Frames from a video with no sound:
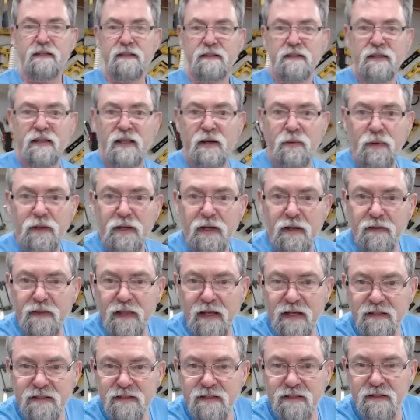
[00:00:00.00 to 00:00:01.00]
So there we go.
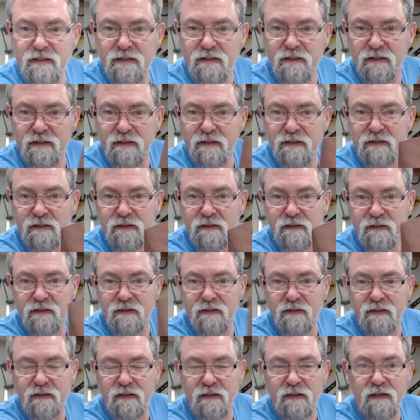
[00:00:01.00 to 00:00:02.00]
That's
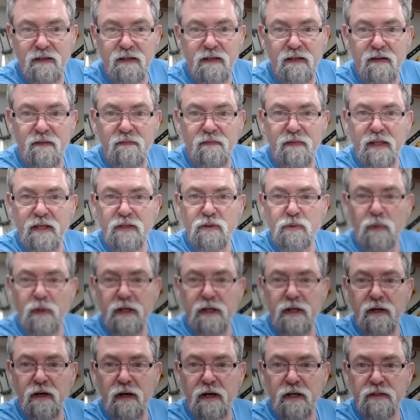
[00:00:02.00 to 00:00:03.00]

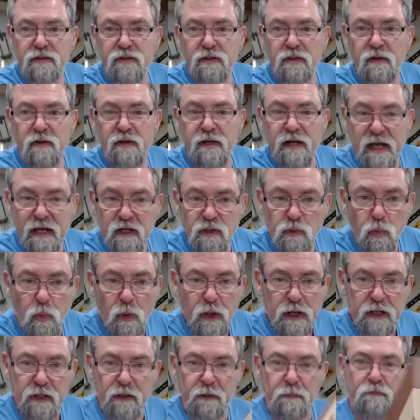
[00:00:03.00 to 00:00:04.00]
really nice. So next
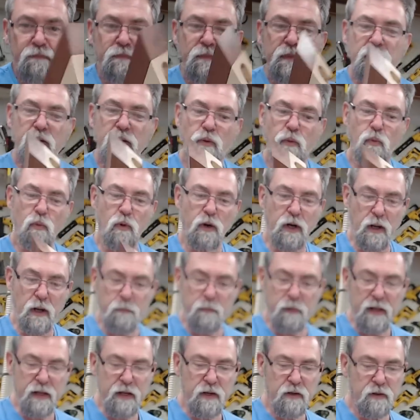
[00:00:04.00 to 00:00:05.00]
week, what I
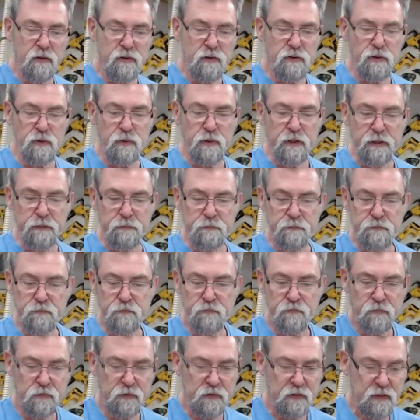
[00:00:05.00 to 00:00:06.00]
plan on doing
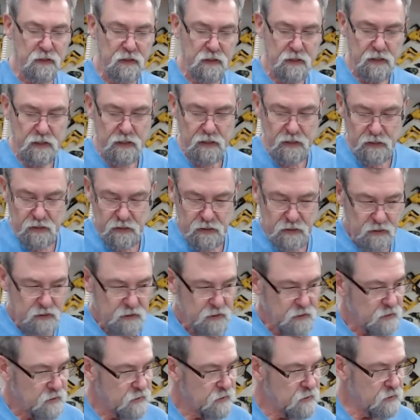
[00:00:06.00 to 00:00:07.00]

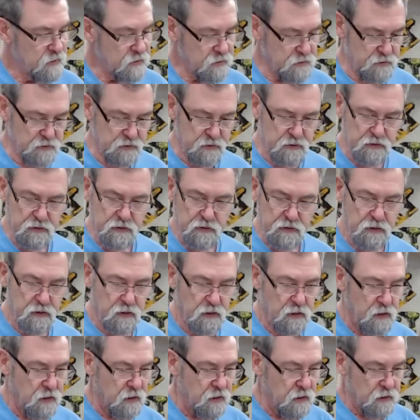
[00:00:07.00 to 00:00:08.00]
is
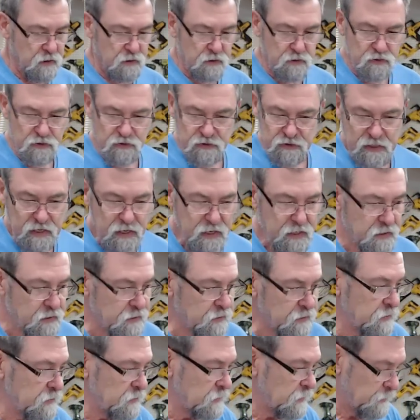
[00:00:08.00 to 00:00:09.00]

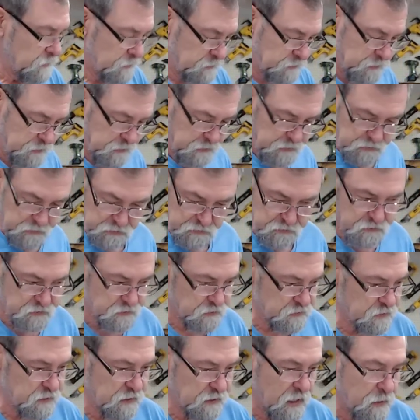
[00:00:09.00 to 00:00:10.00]
sanding the
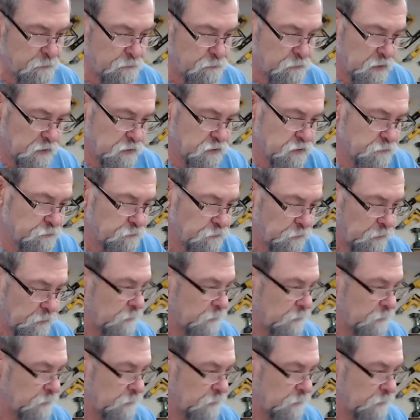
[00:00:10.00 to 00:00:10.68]
escapement